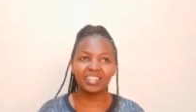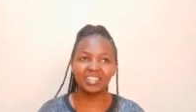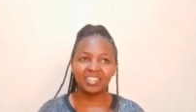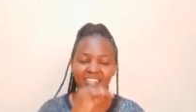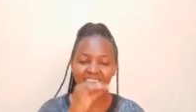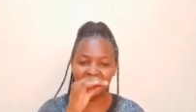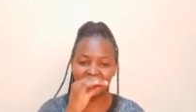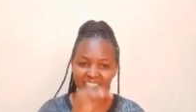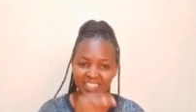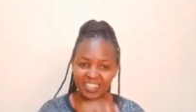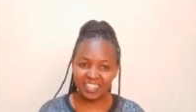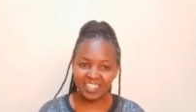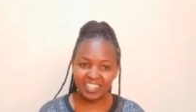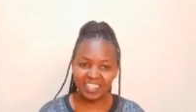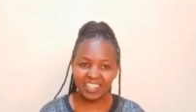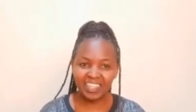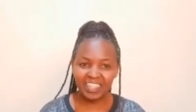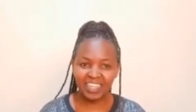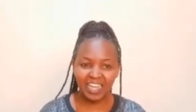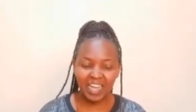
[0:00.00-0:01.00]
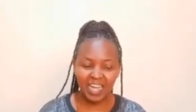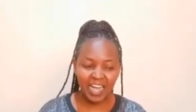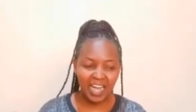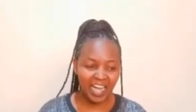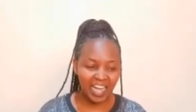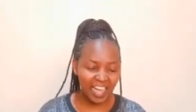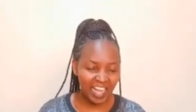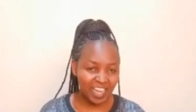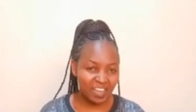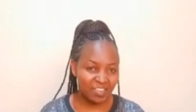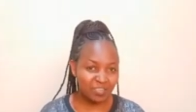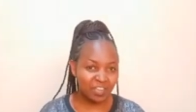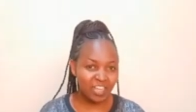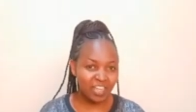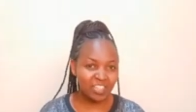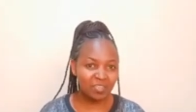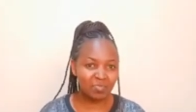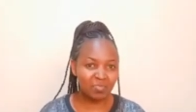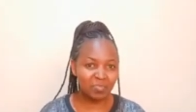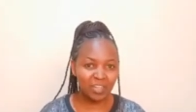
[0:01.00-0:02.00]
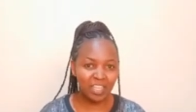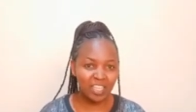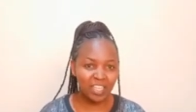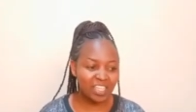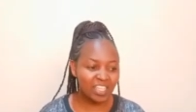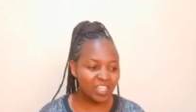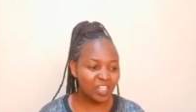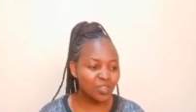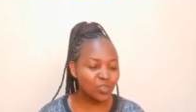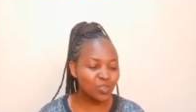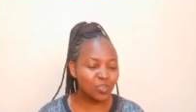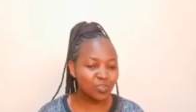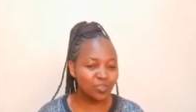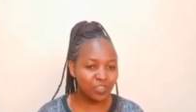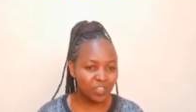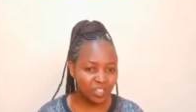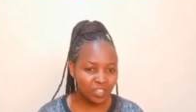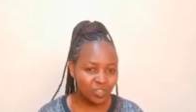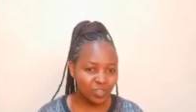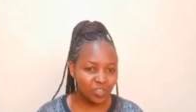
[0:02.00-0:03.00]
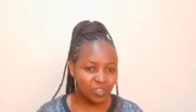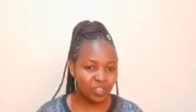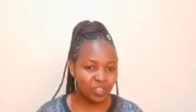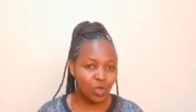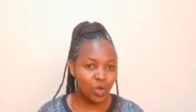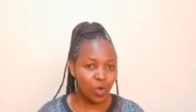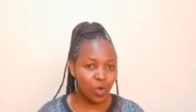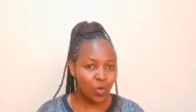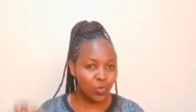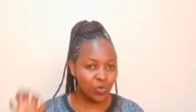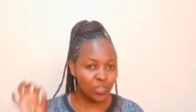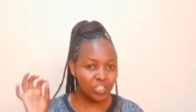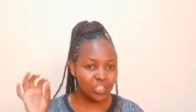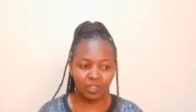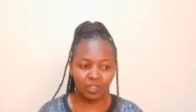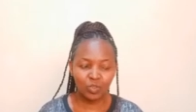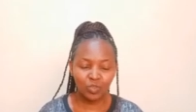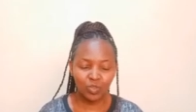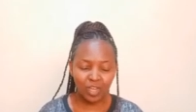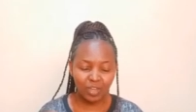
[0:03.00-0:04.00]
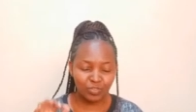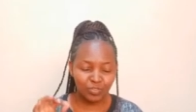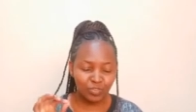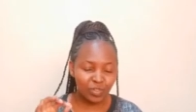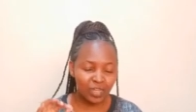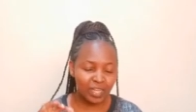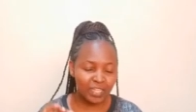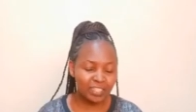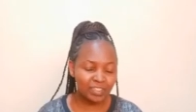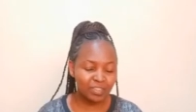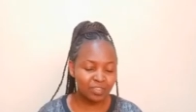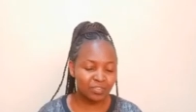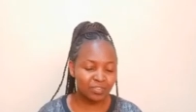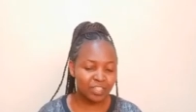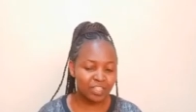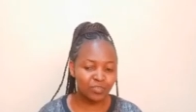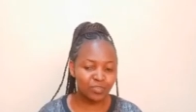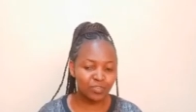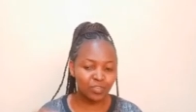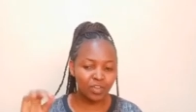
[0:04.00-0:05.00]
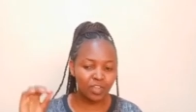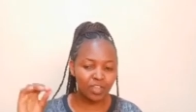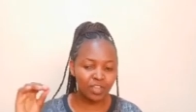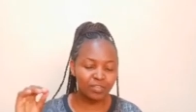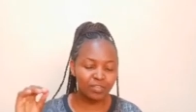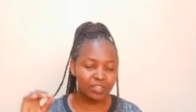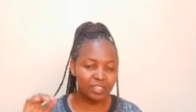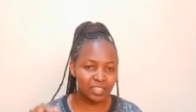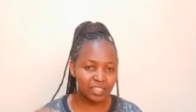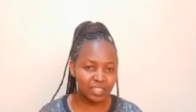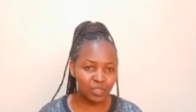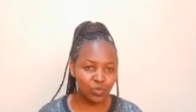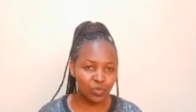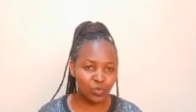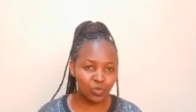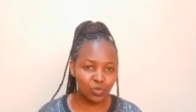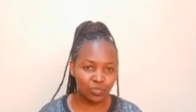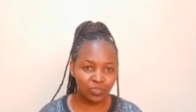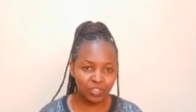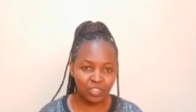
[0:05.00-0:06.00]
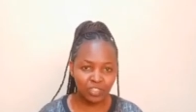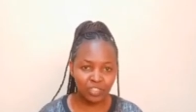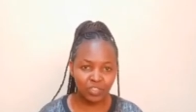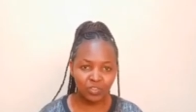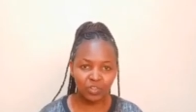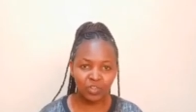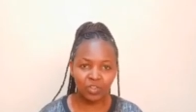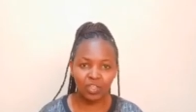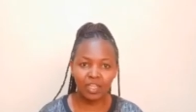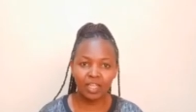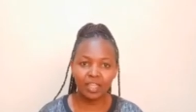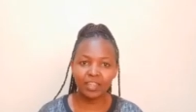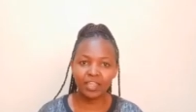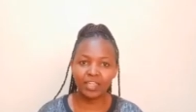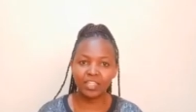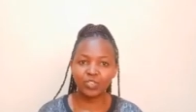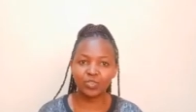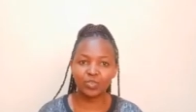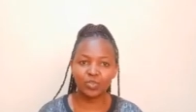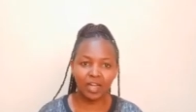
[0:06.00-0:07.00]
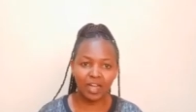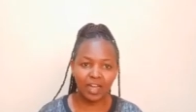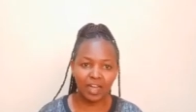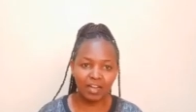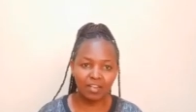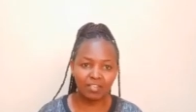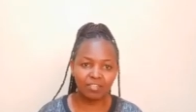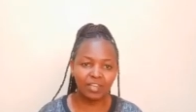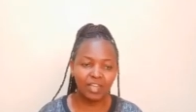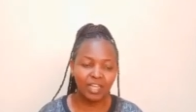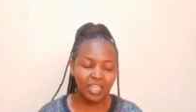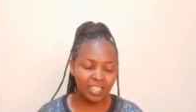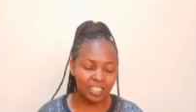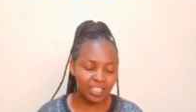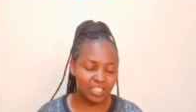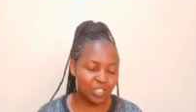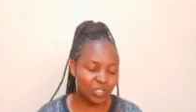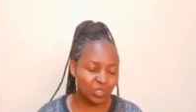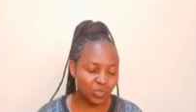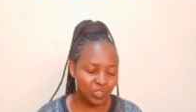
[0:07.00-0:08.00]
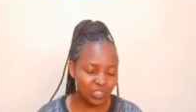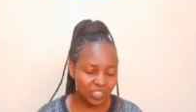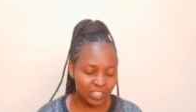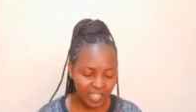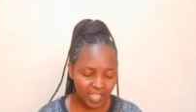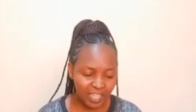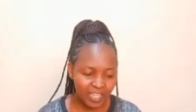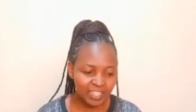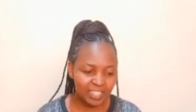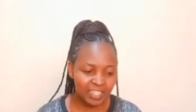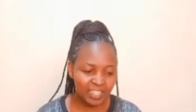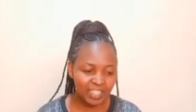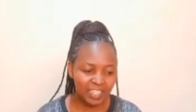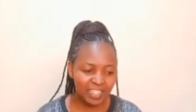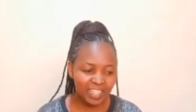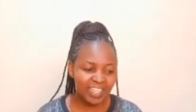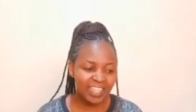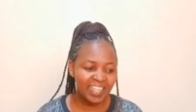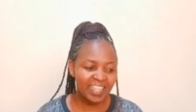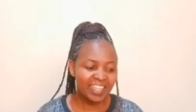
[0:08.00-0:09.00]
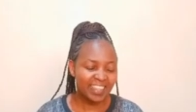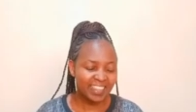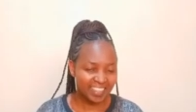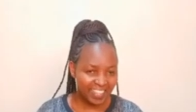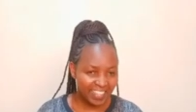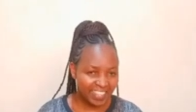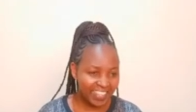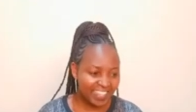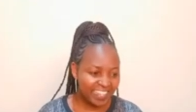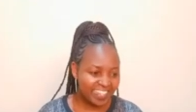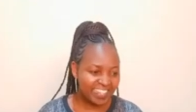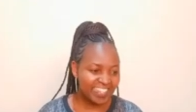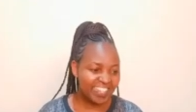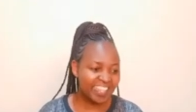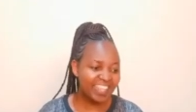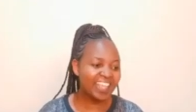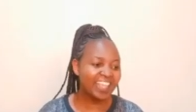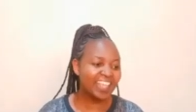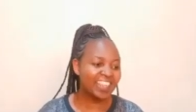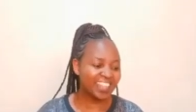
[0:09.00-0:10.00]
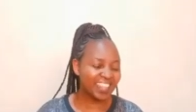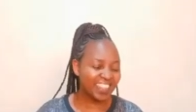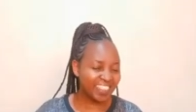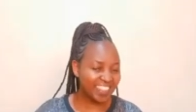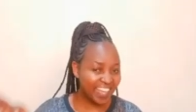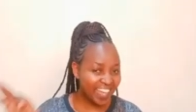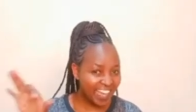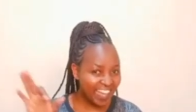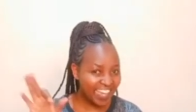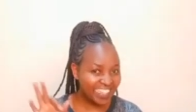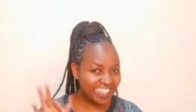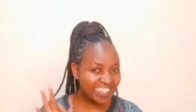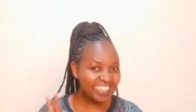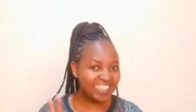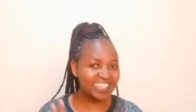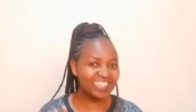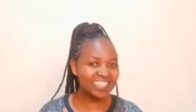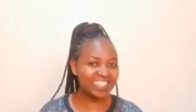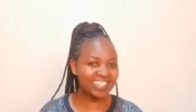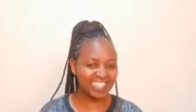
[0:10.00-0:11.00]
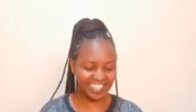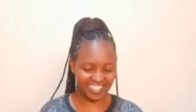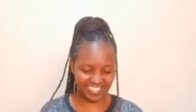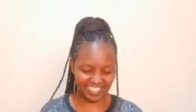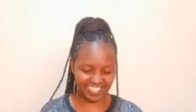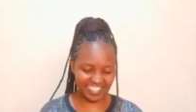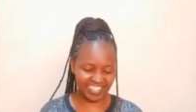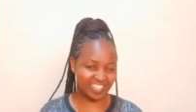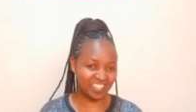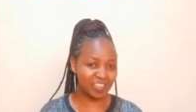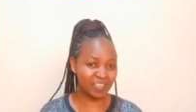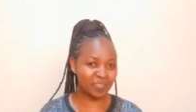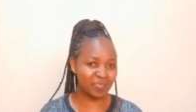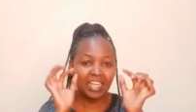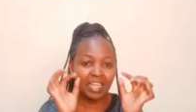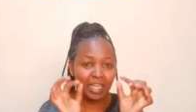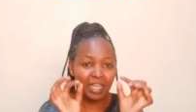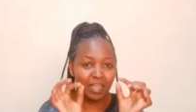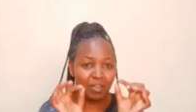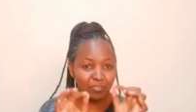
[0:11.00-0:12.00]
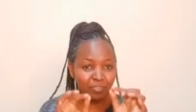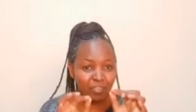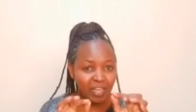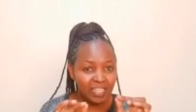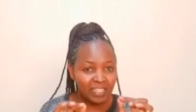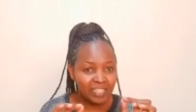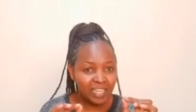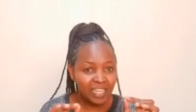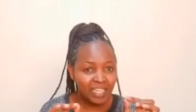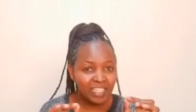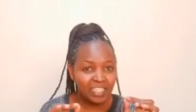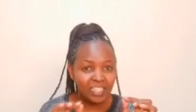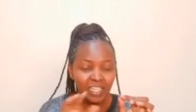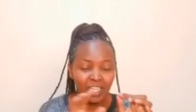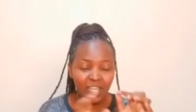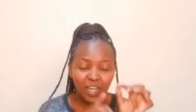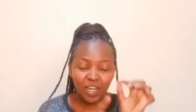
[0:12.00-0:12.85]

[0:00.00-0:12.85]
seeing adverts play in your videos, which you have to activate for every single video that you have in your channel. Then the third thing, finally